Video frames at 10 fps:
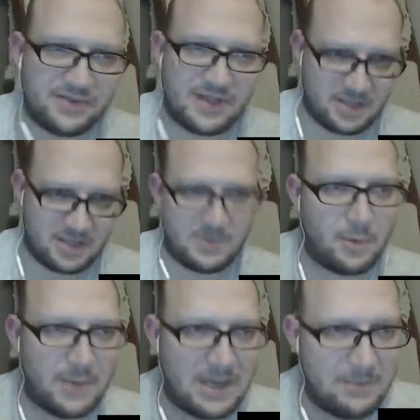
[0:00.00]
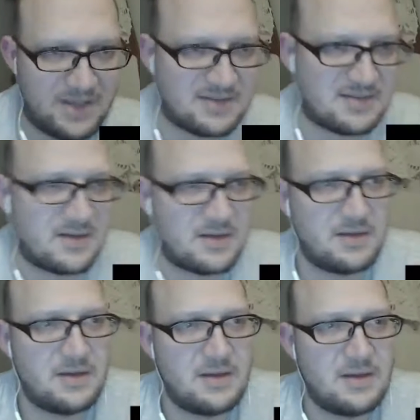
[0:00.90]
that other people might miss.
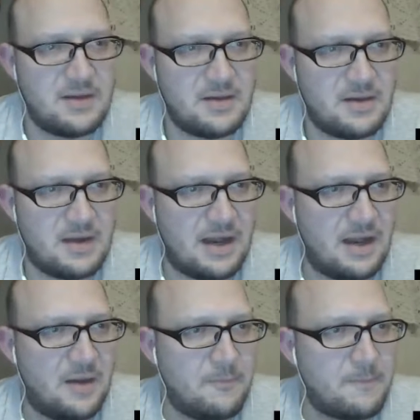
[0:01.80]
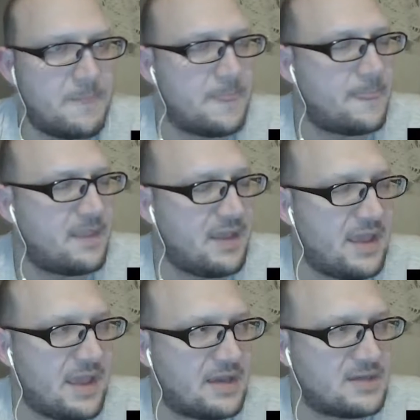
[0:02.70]

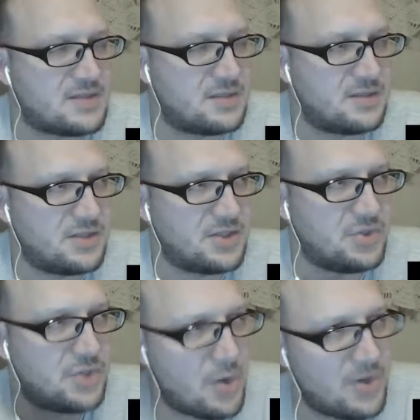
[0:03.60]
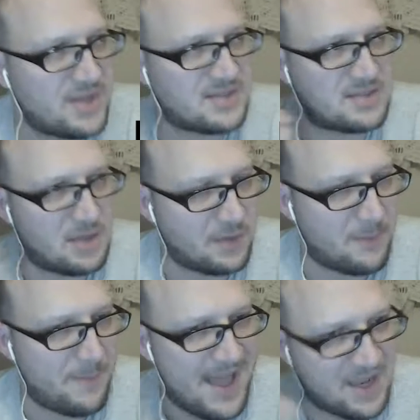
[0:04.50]
And you notice on
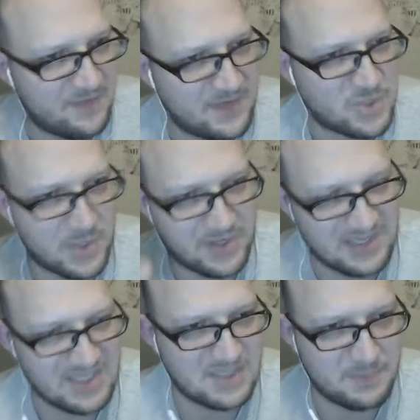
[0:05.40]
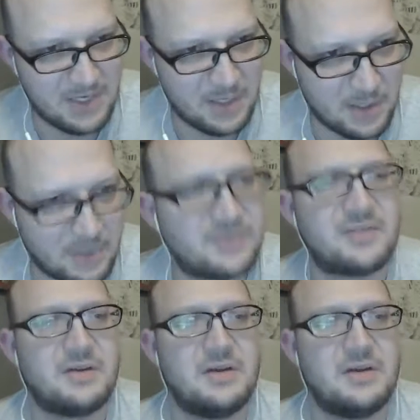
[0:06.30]
the back of each one of these spears,